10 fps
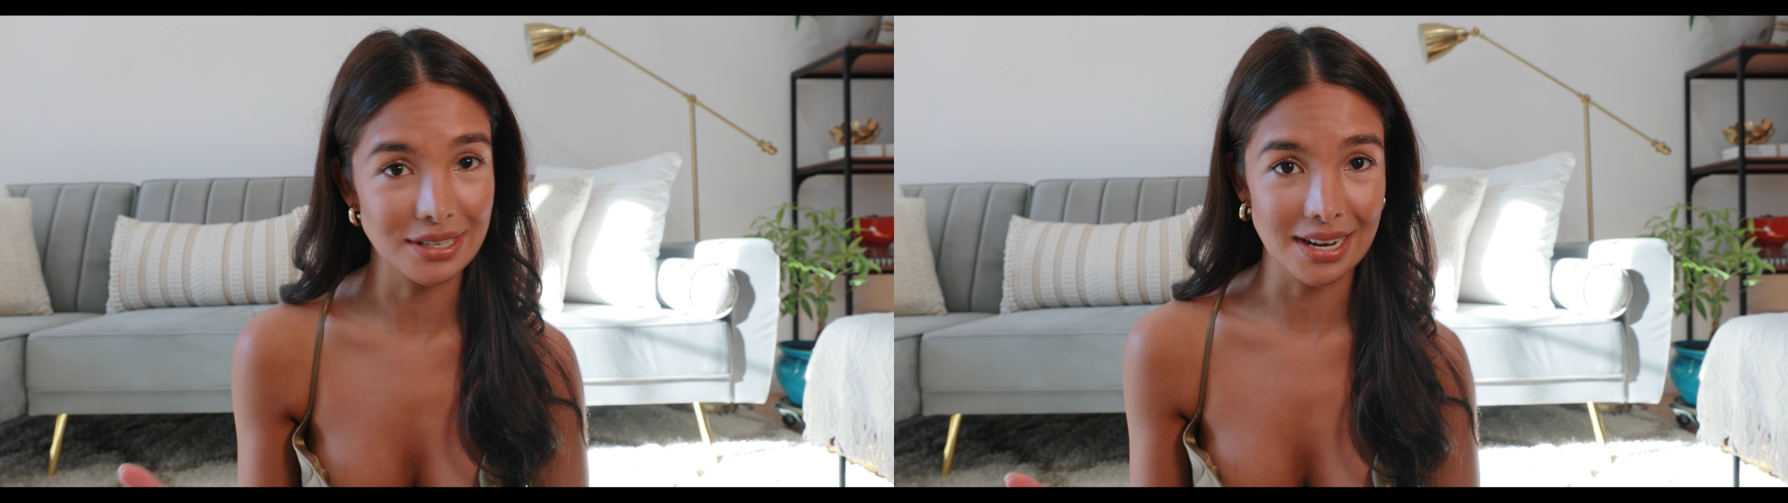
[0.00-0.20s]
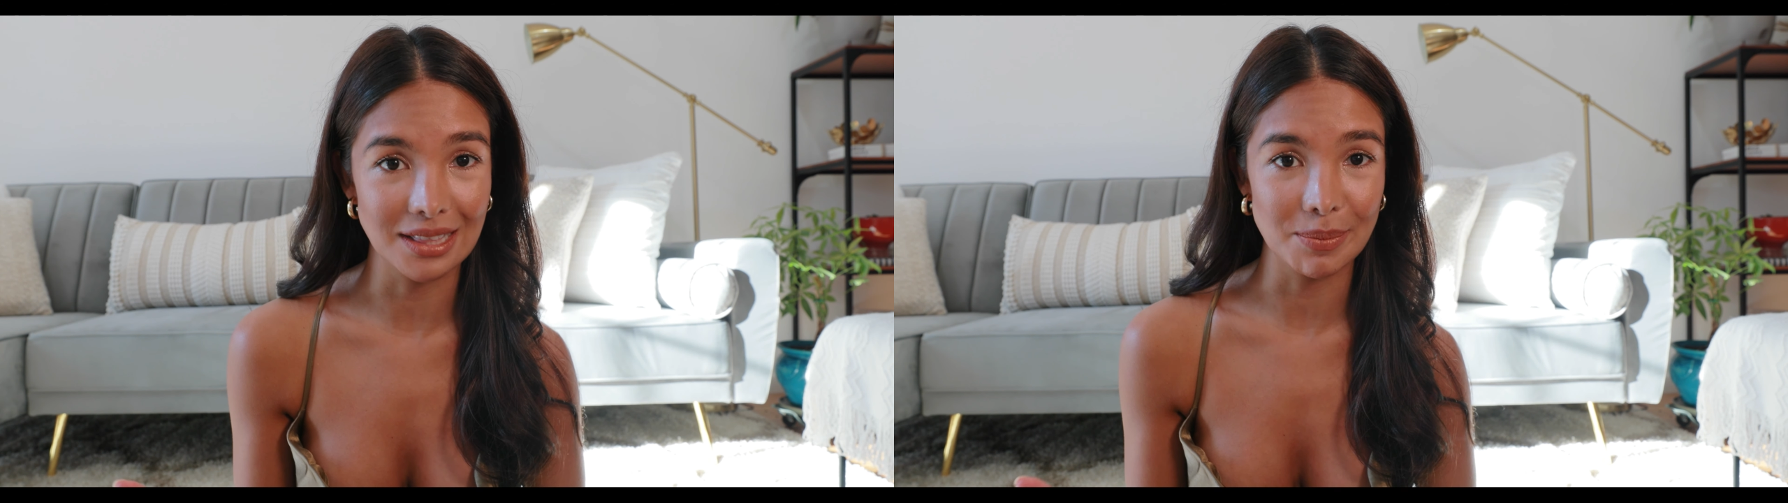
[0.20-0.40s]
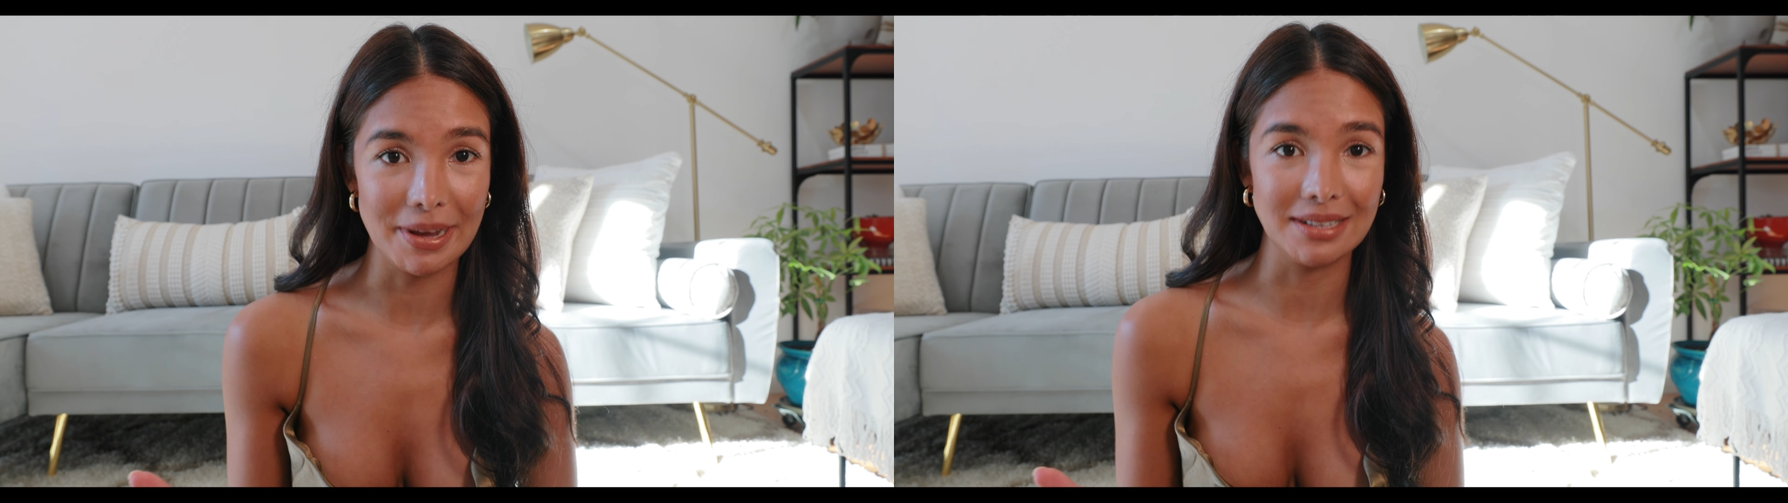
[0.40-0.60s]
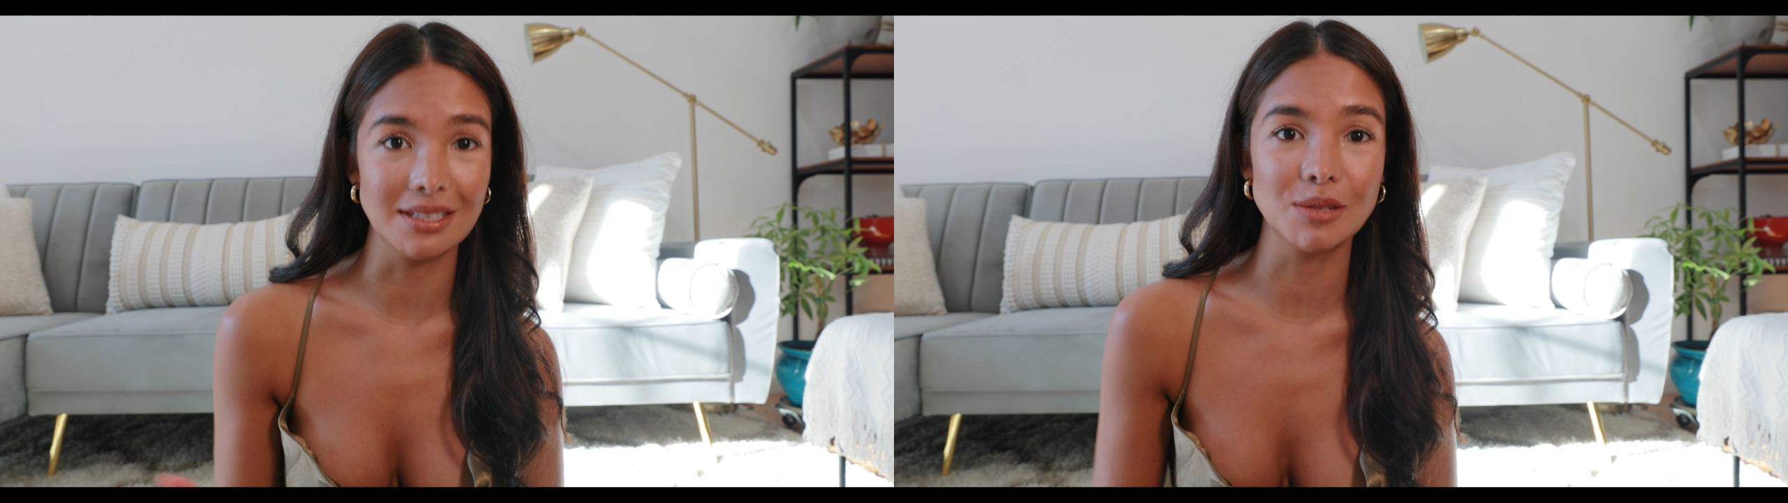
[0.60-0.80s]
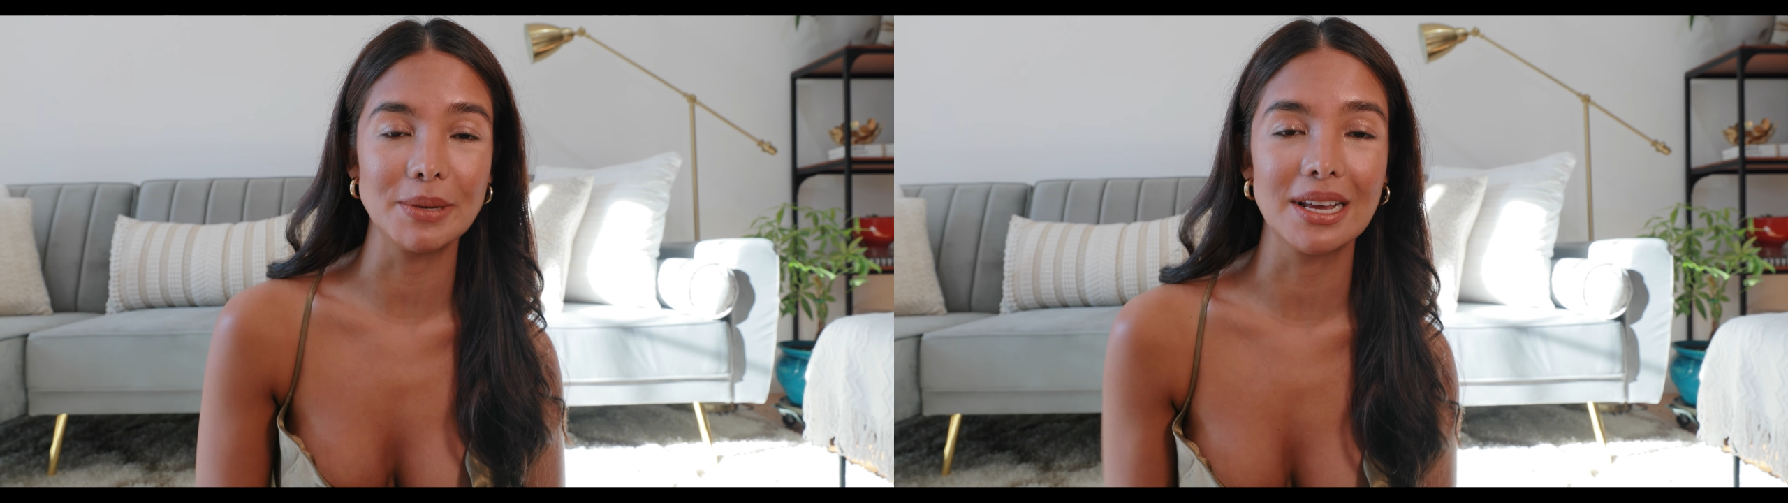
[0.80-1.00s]
daily
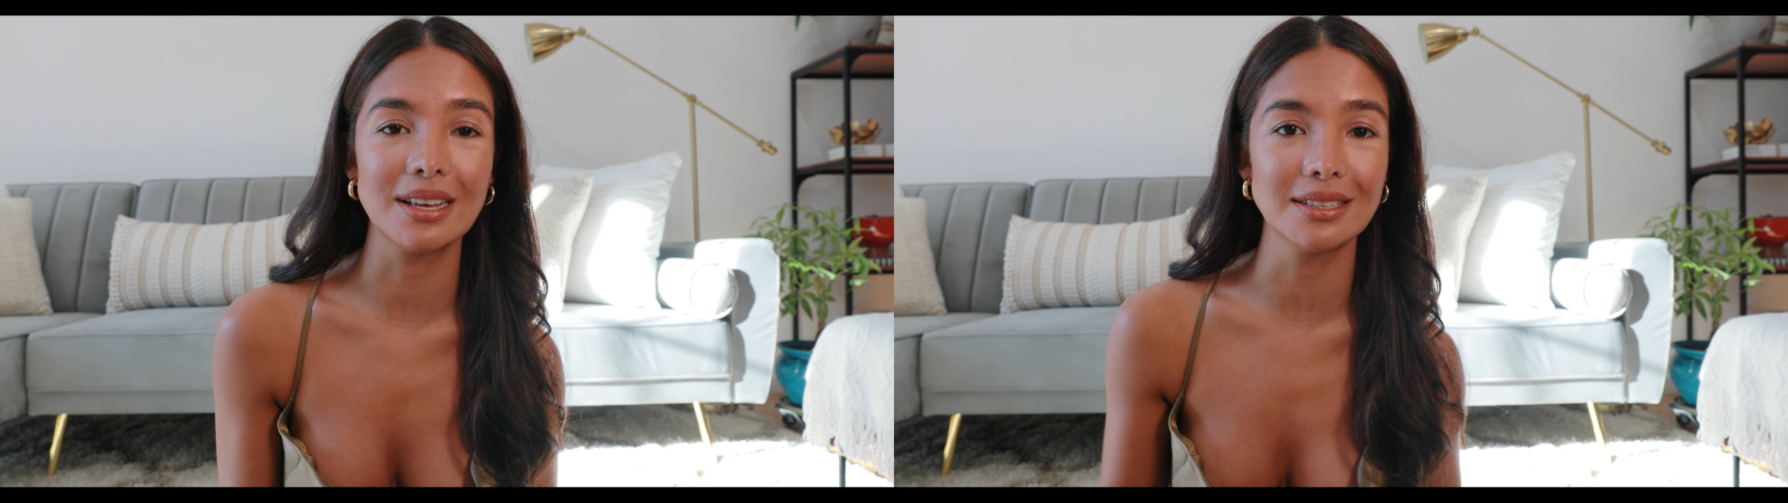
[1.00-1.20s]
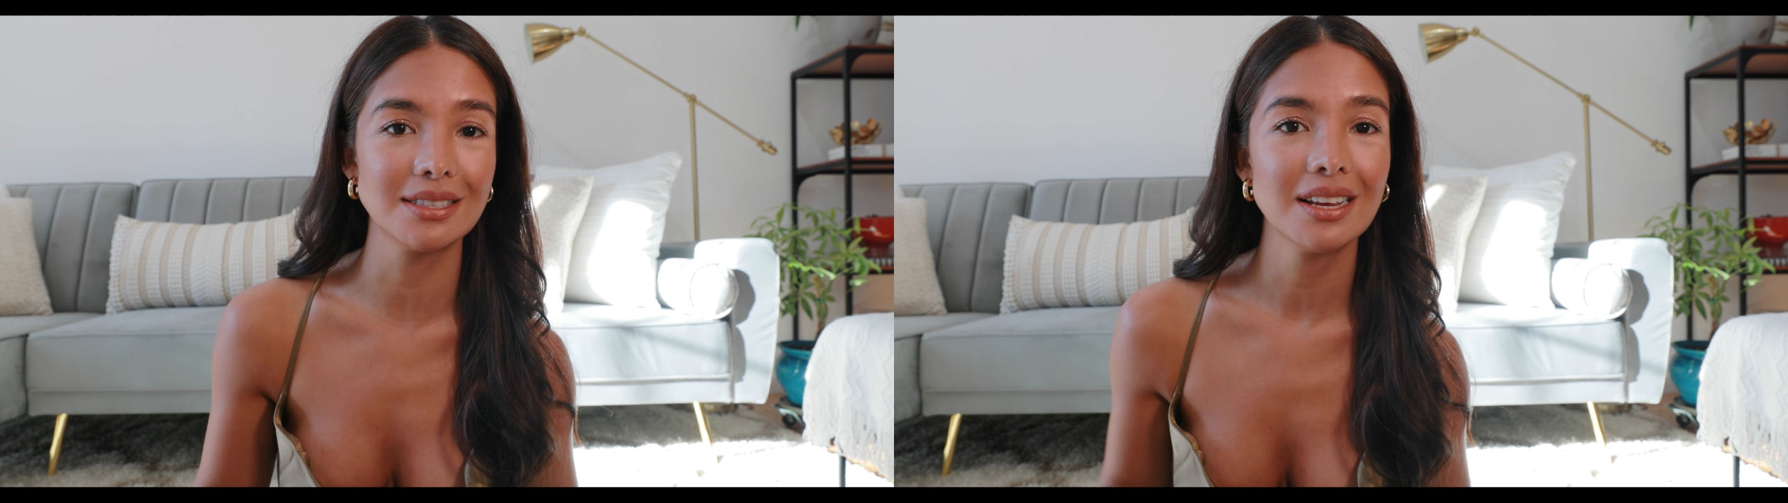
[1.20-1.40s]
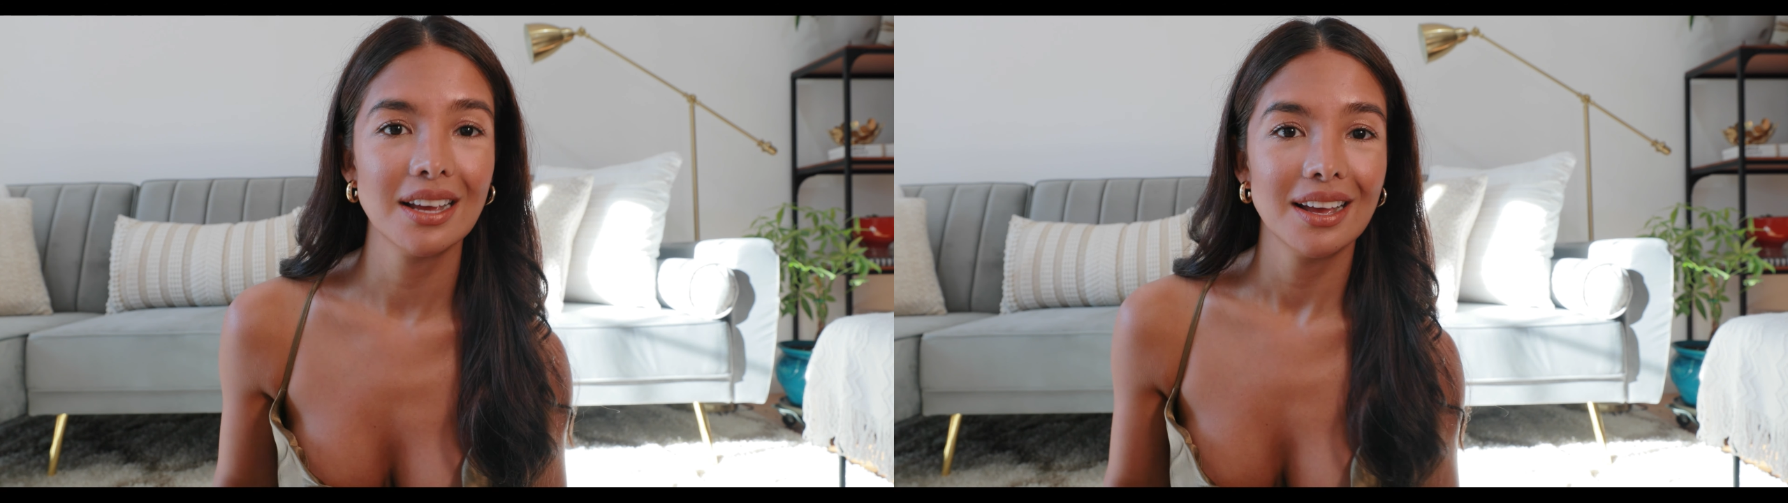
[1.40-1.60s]
basis because